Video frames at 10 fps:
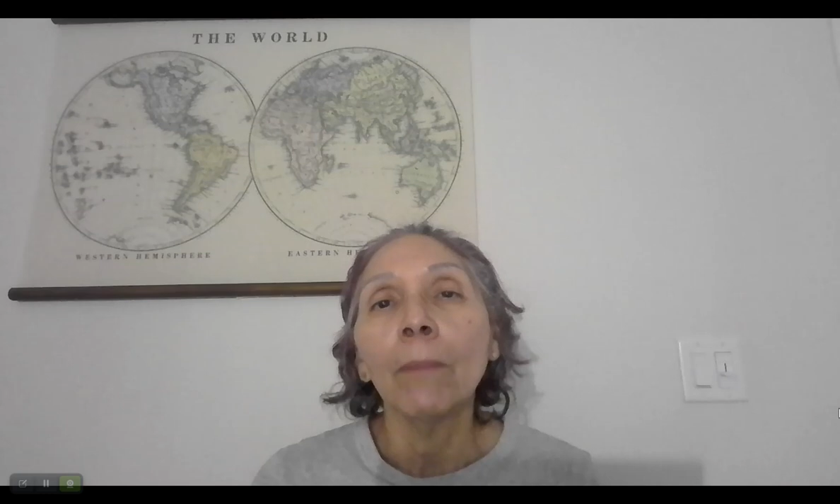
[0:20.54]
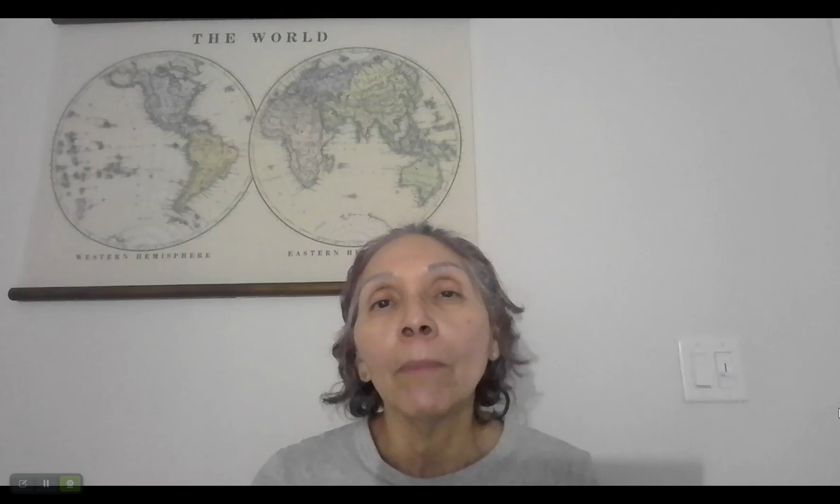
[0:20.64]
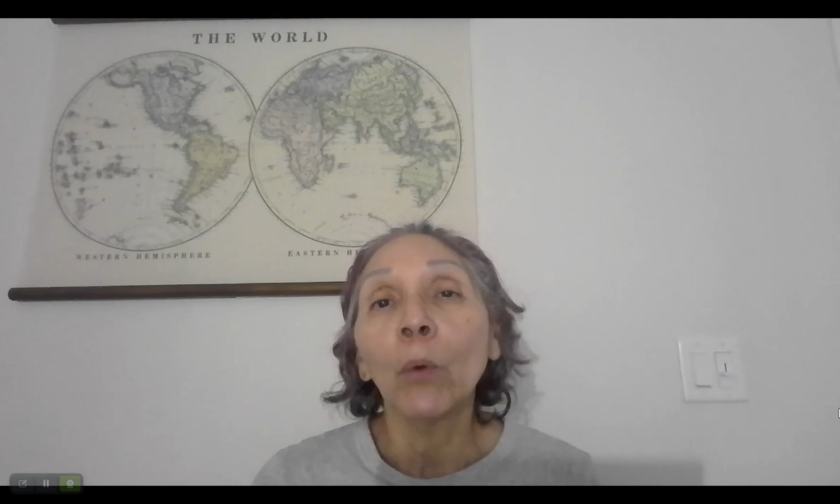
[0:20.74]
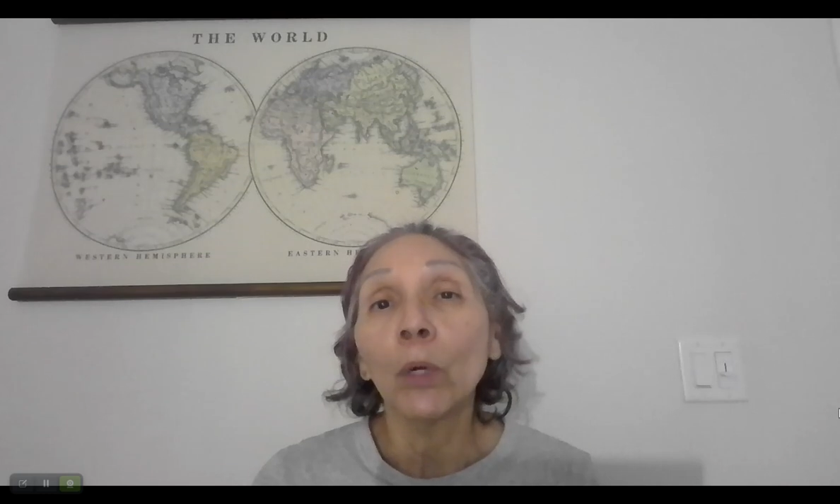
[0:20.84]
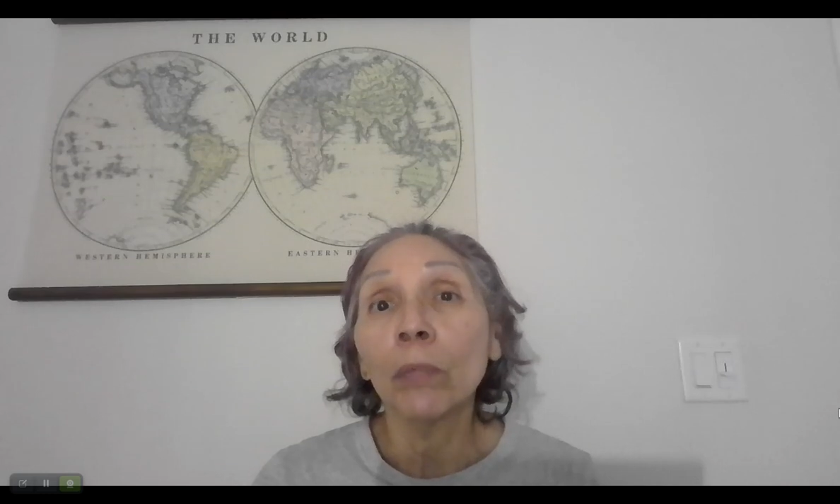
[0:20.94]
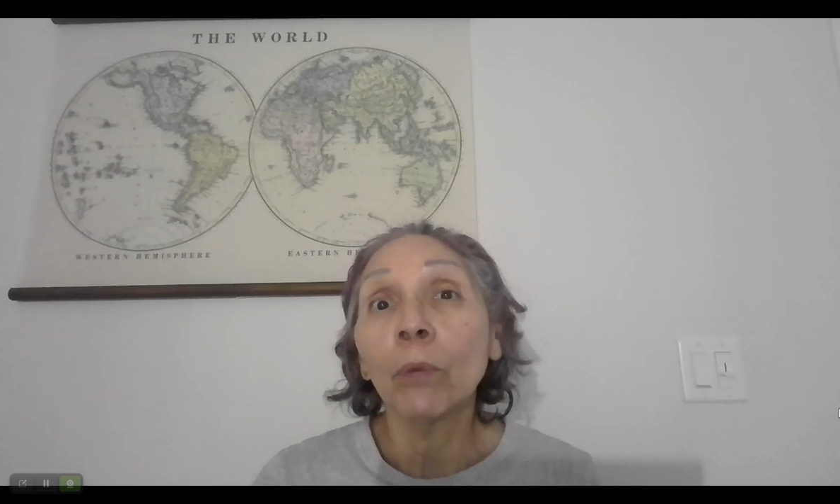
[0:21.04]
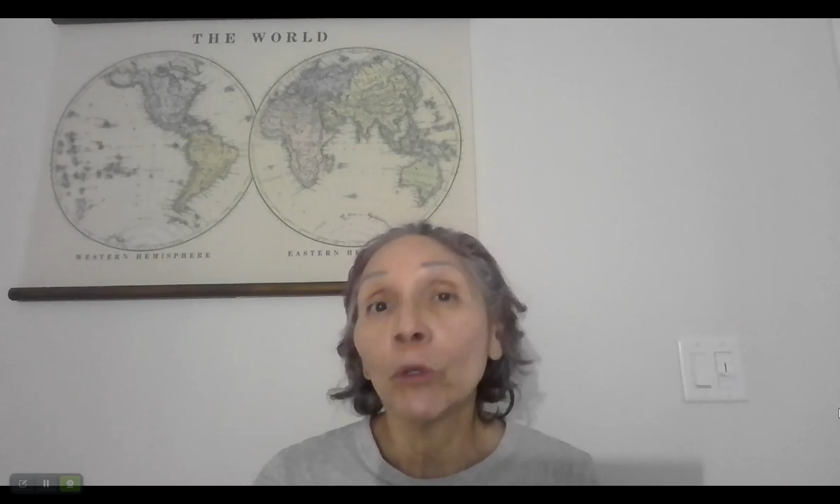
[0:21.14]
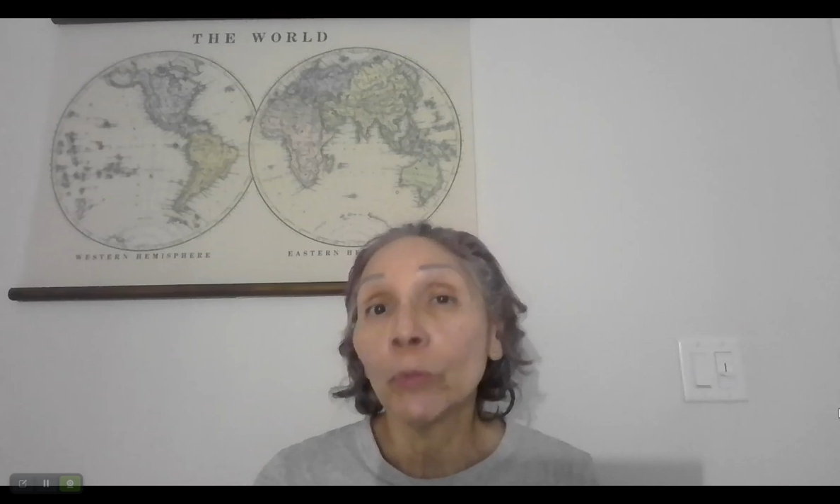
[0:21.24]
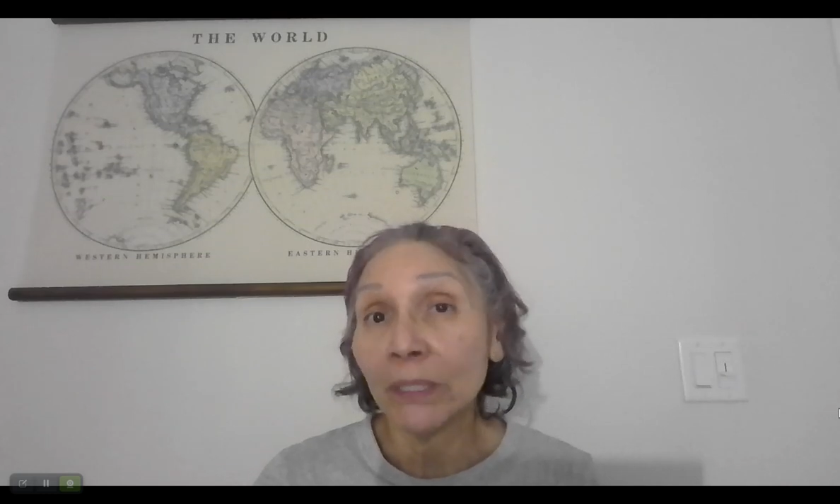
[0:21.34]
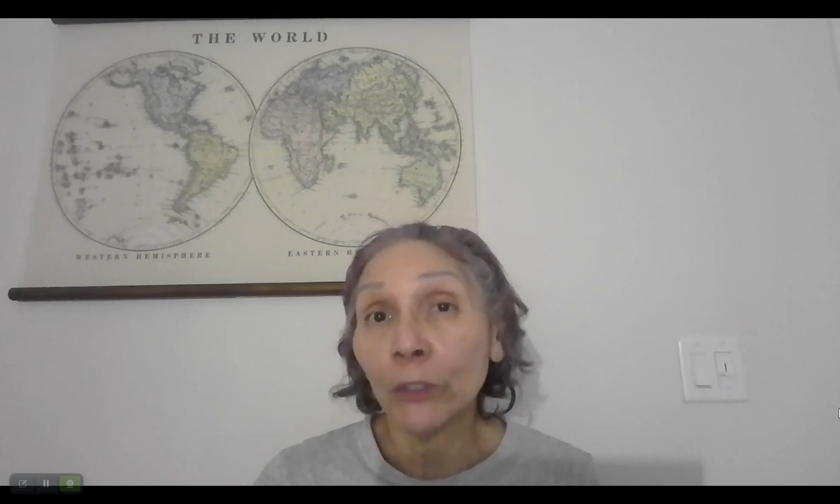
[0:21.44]
but we'll
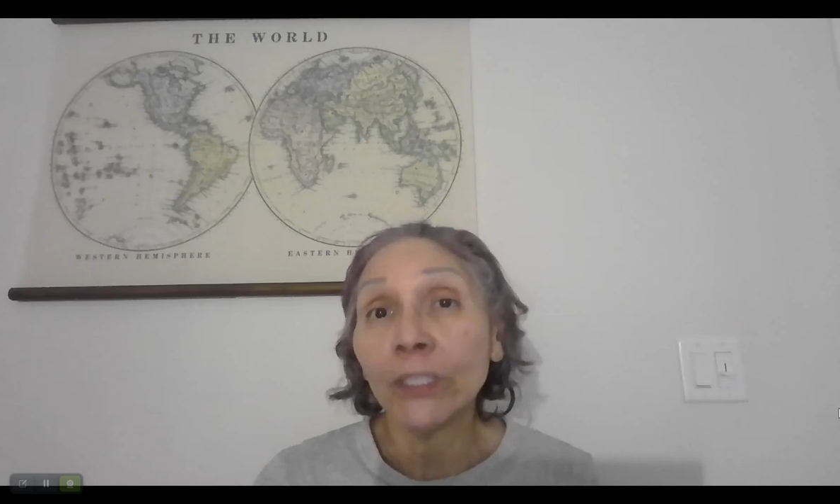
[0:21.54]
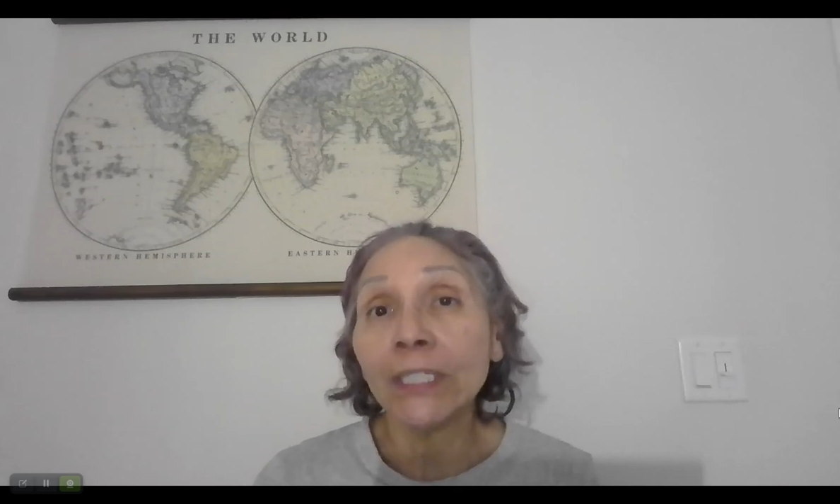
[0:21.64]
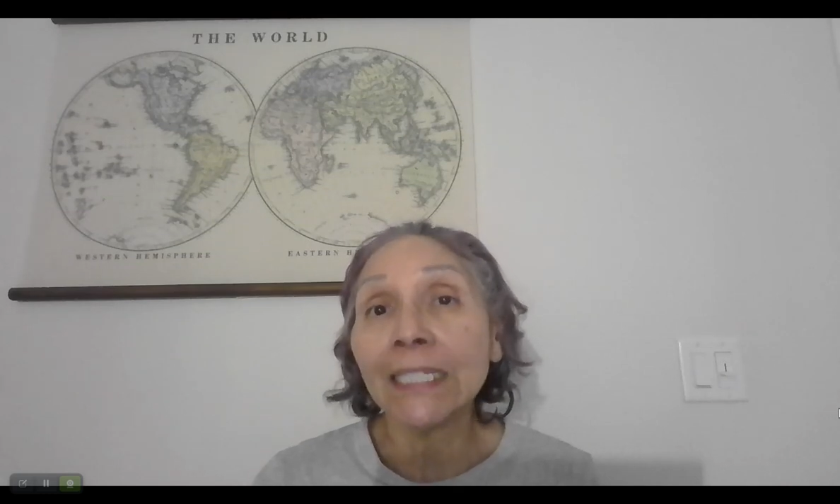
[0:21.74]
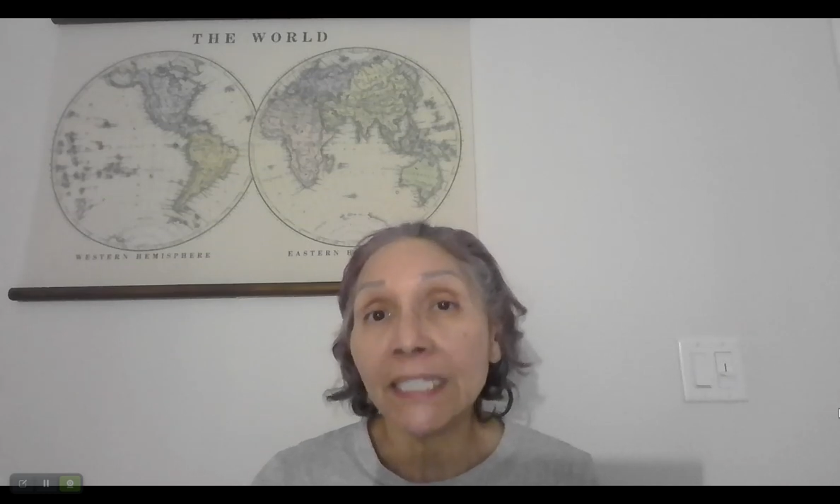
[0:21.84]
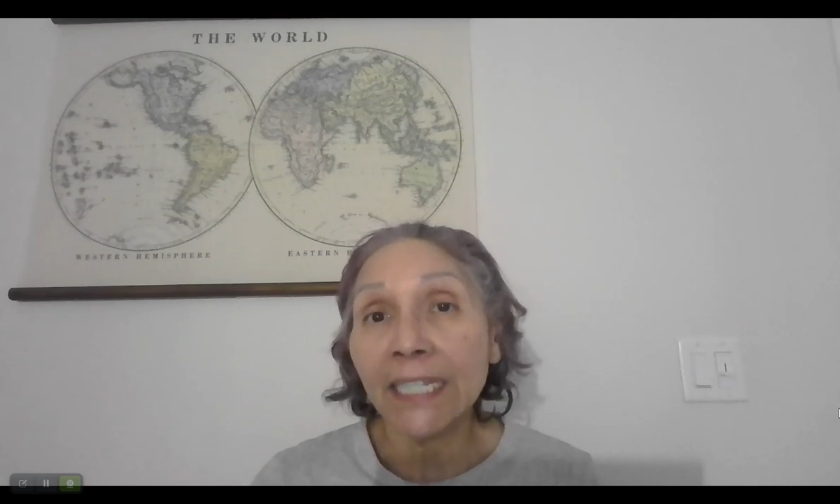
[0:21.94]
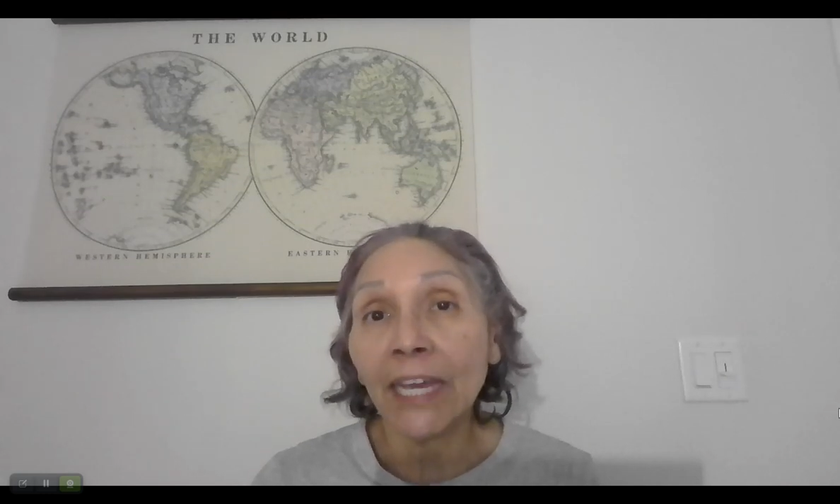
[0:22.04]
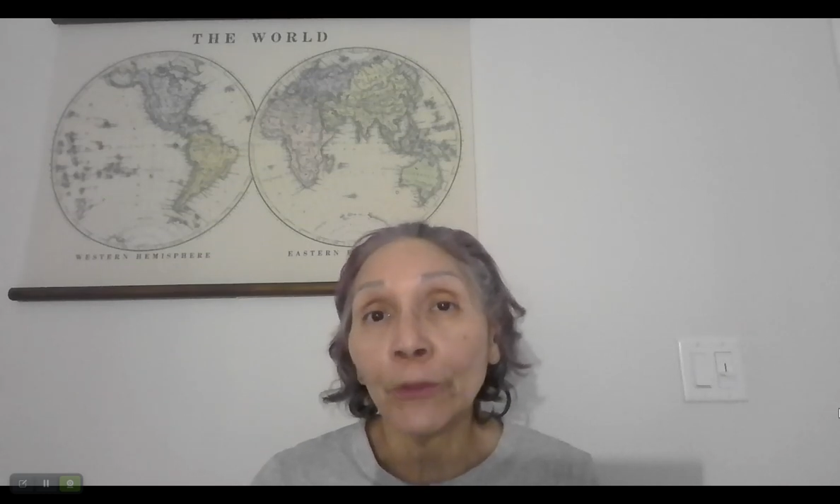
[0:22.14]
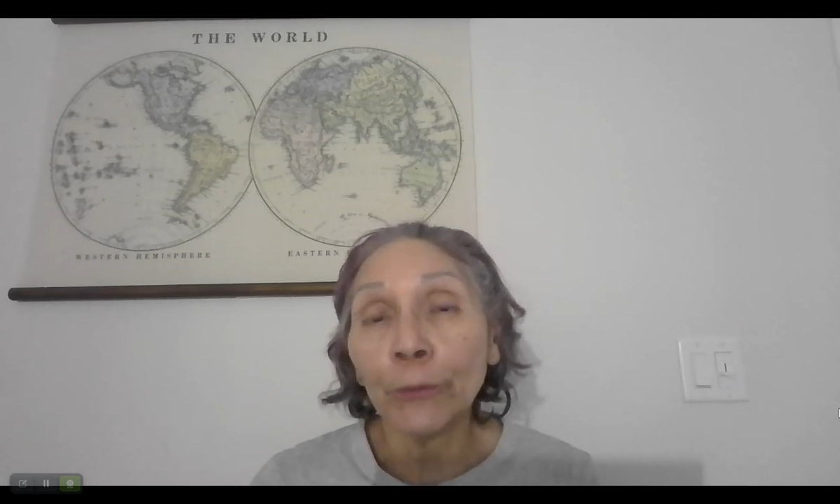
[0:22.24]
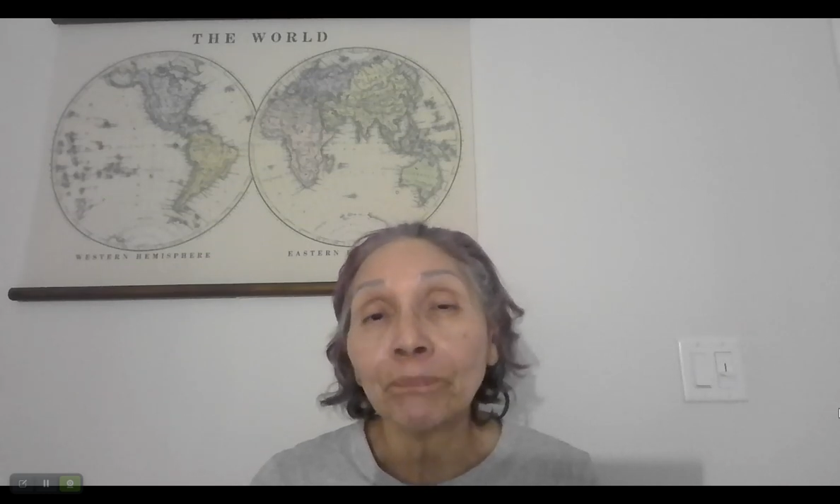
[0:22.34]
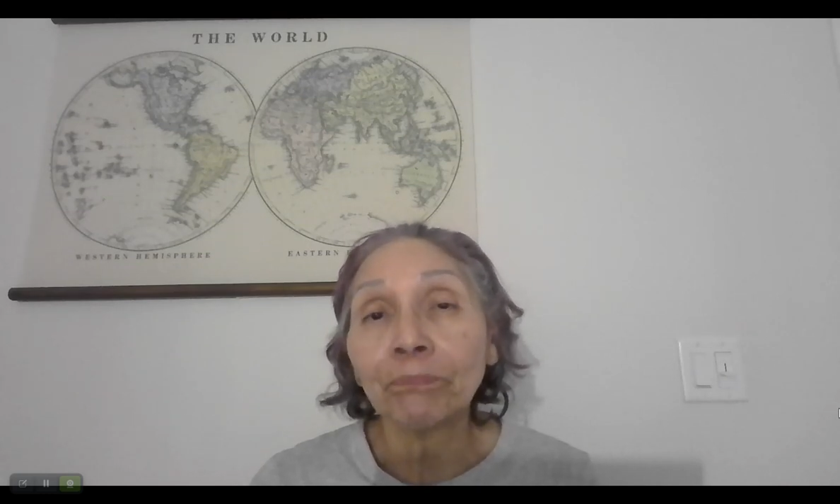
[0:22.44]
both be learning it
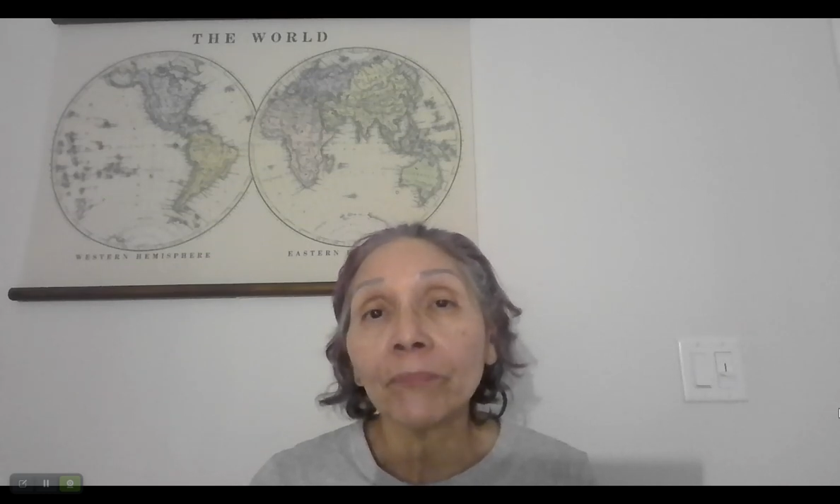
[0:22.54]
together.